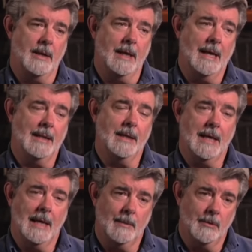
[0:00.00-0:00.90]
that I had the
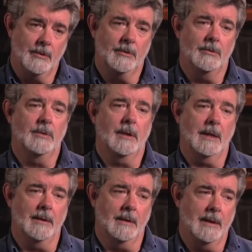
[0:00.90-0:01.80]
cameras, I
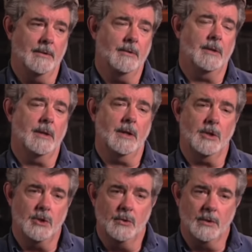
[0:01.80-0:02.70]
had the lenses, and I
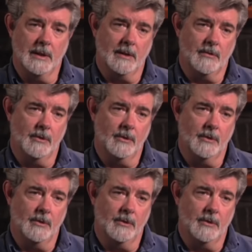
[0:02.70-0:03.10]
could shoot the next